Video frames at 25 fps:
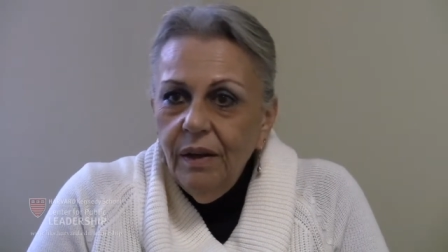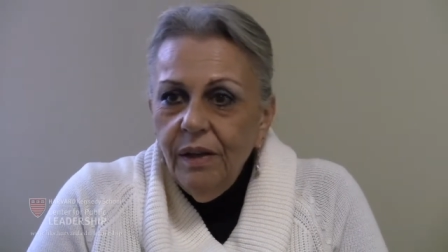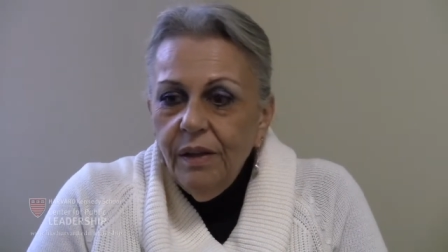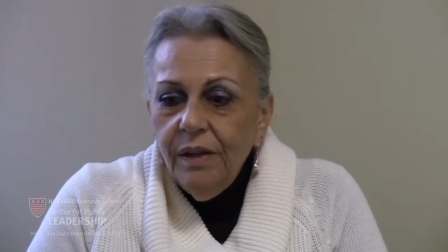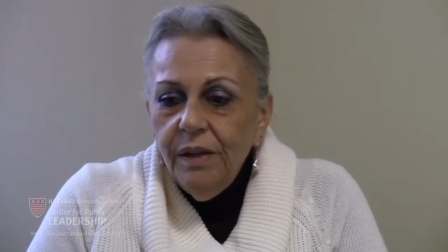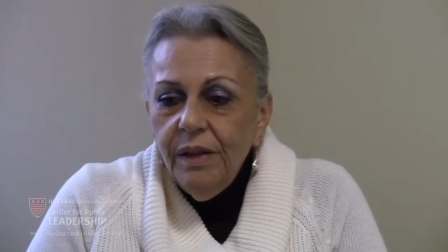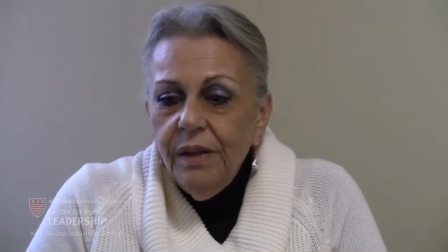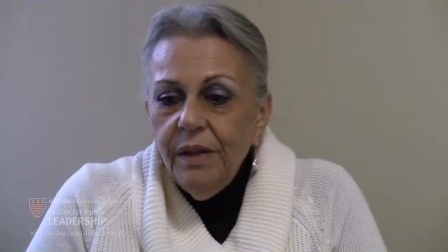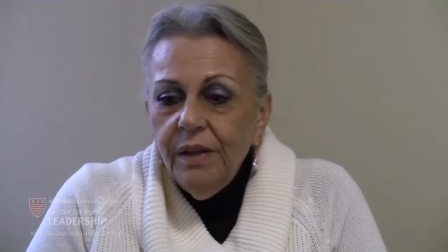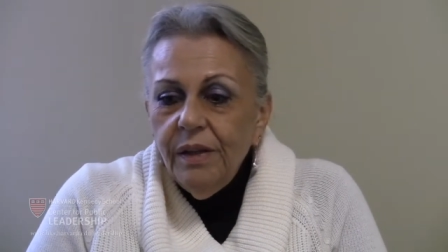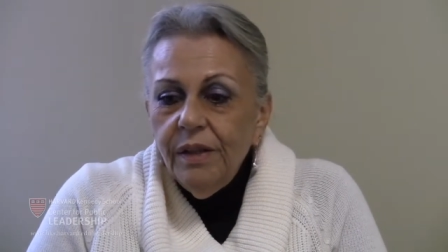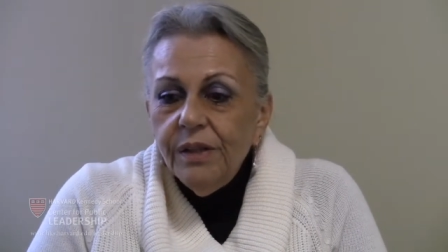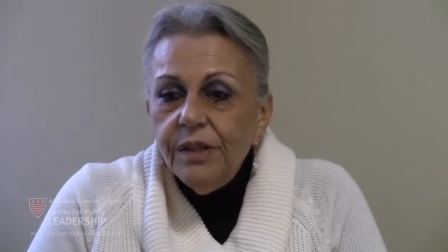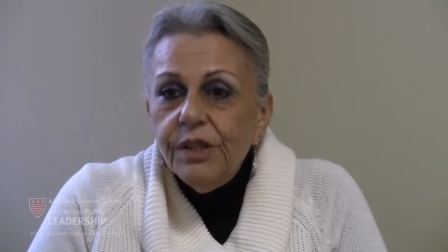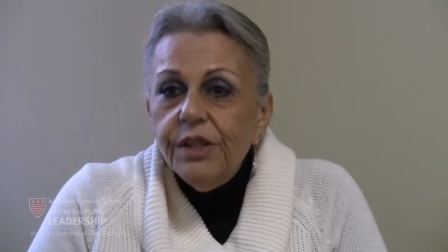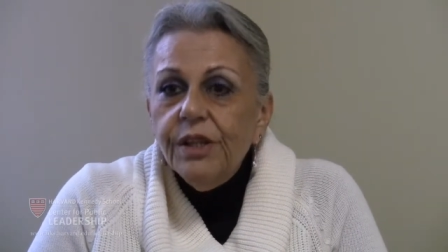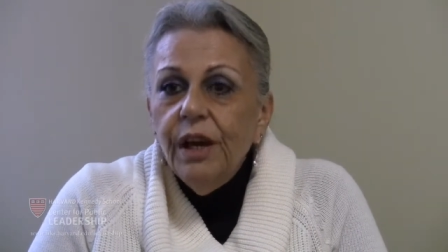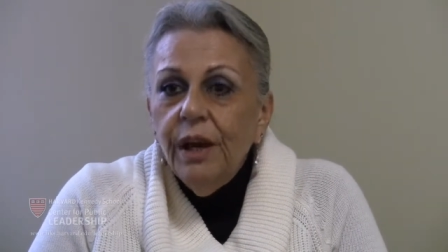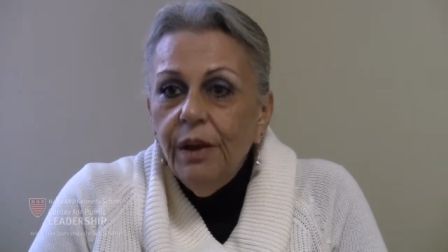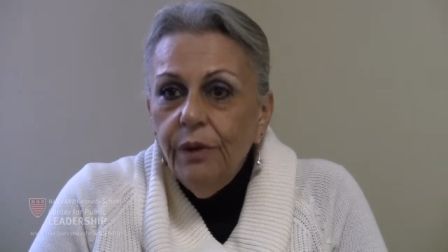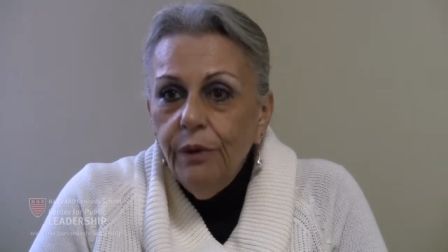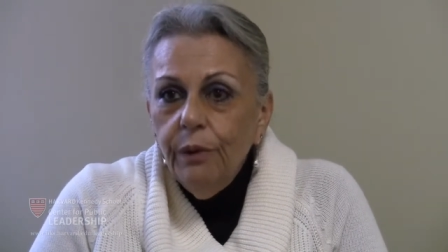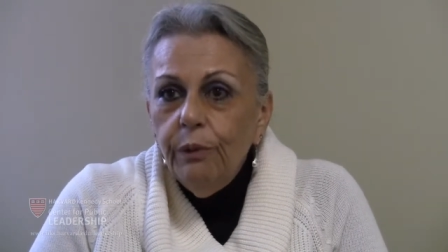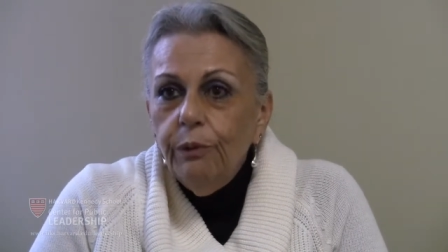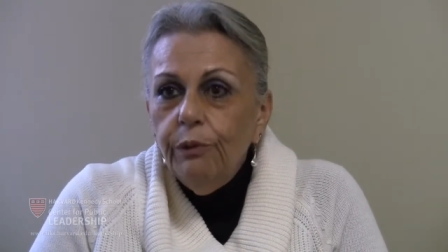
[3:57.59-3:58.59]
a
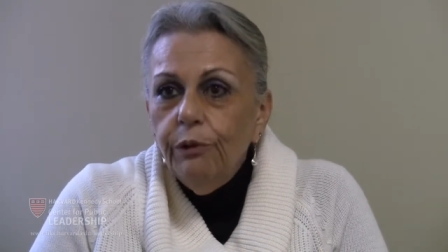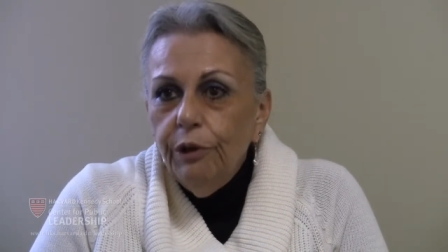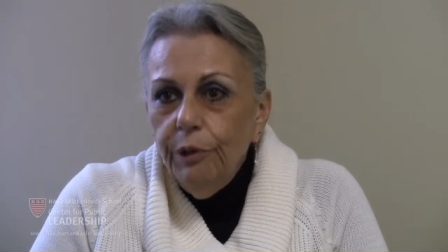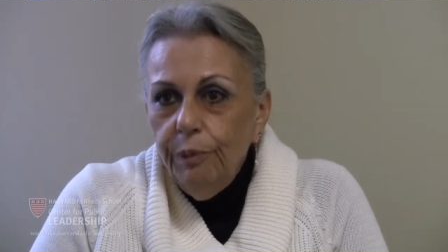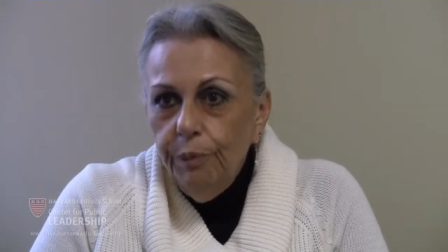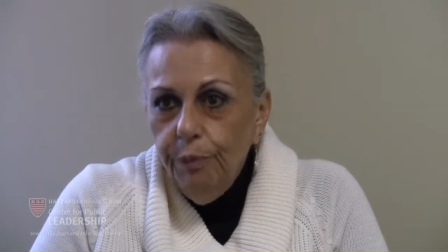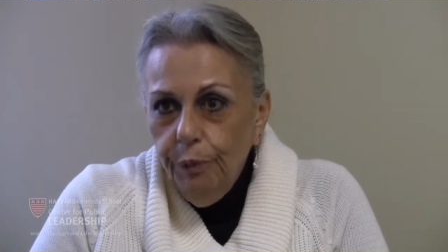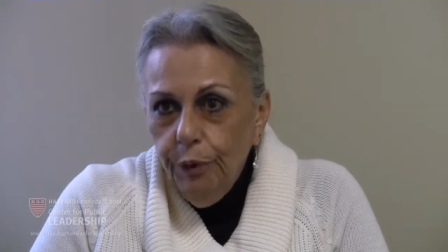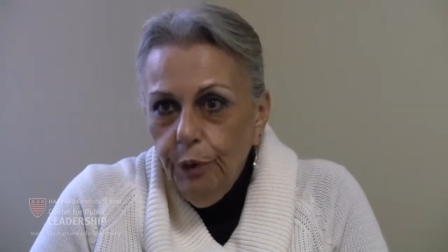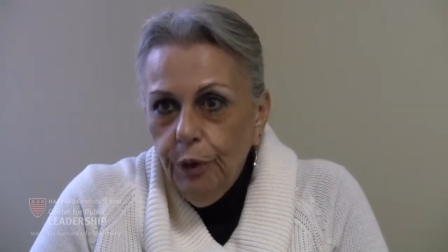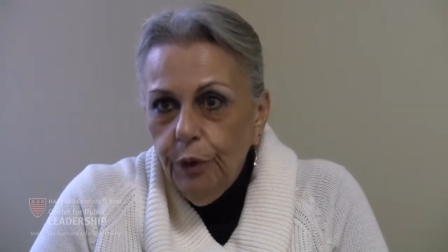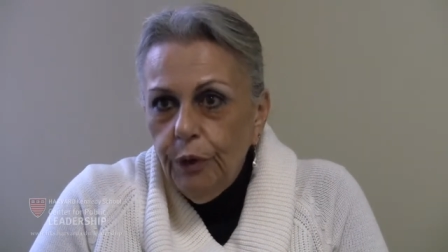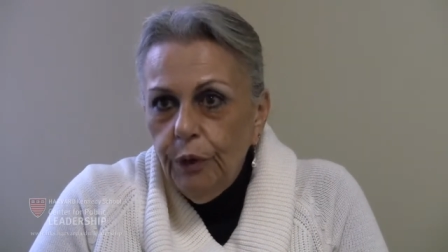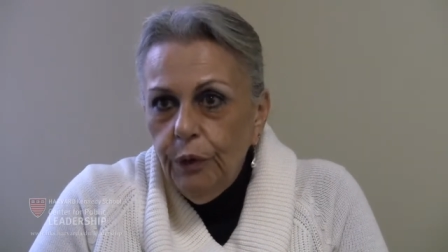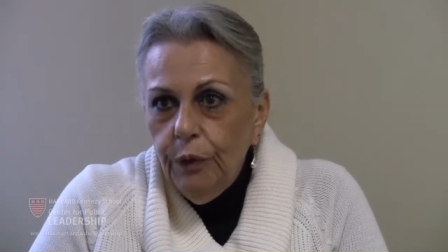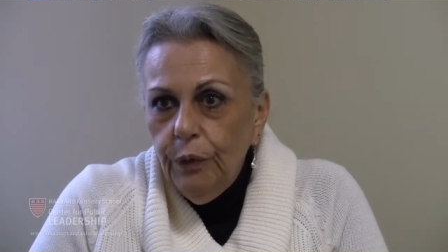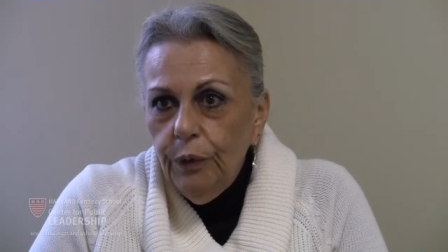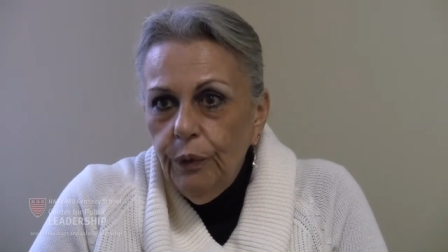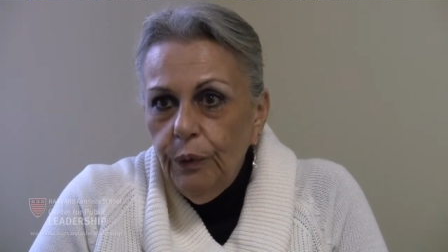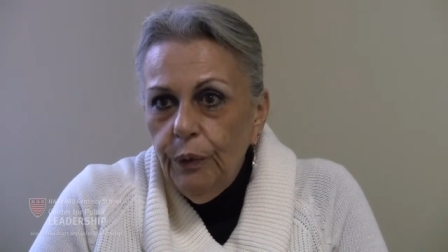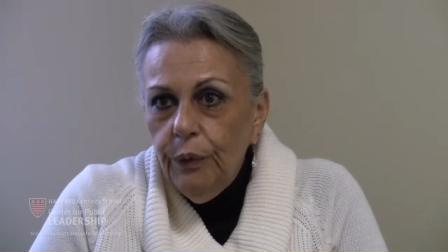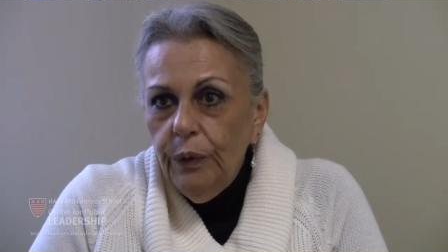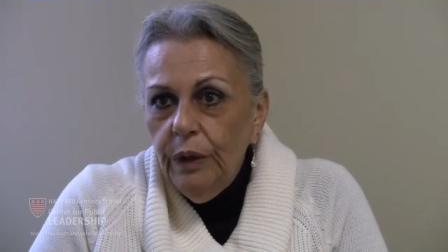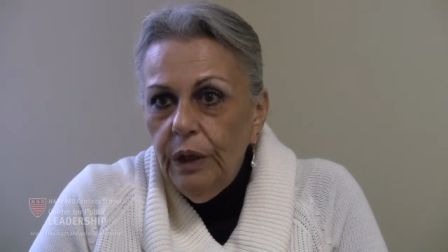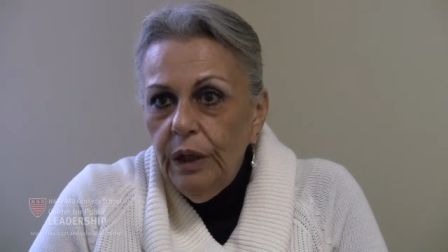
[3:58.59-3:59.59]
shadow
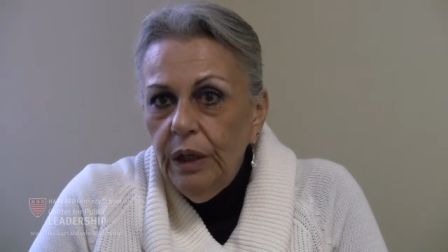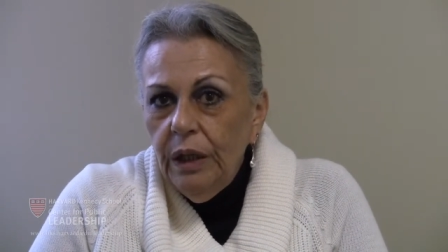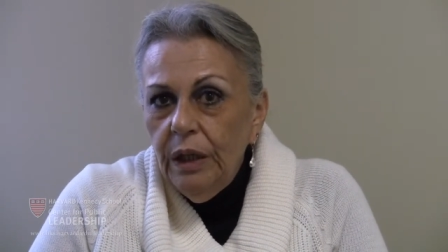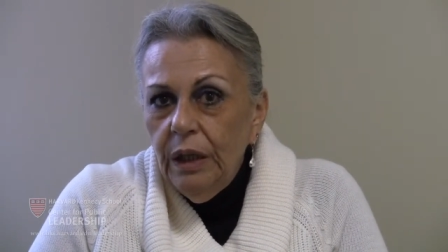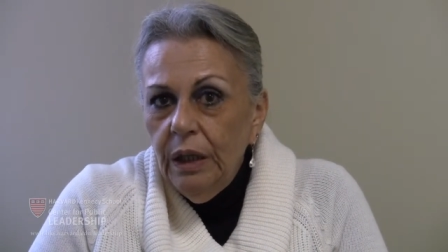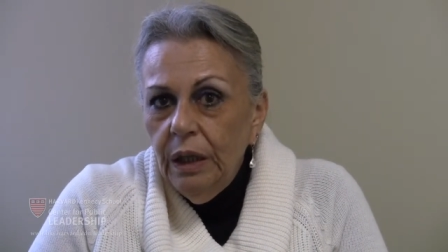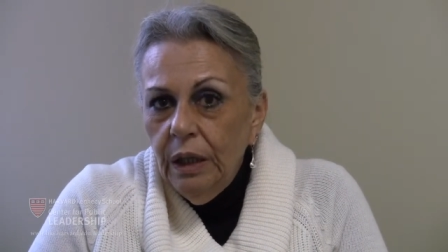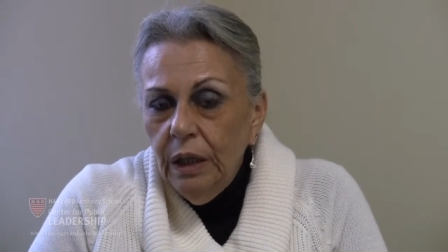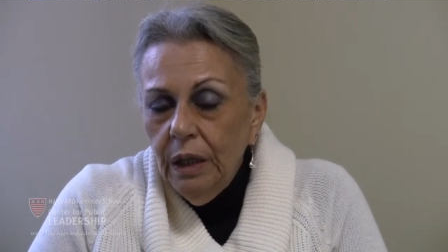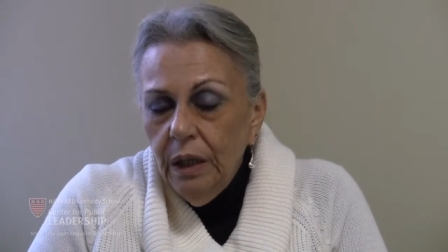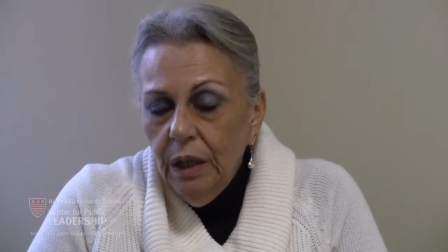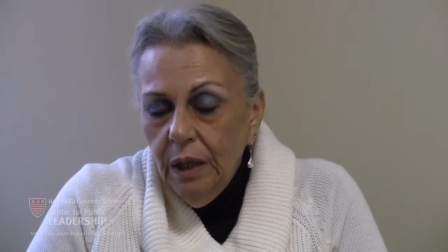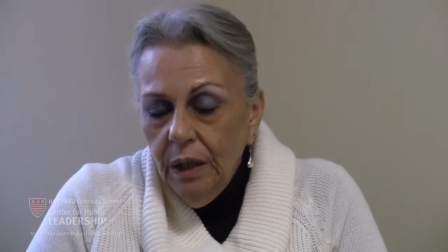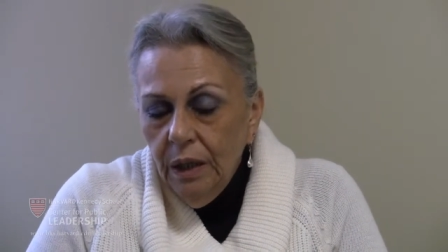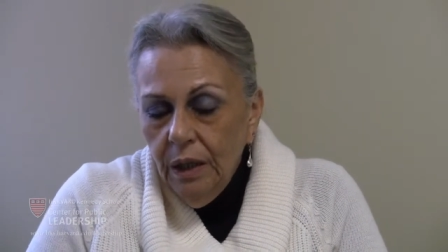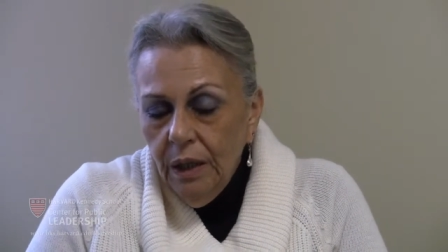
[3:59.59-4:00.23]
report to the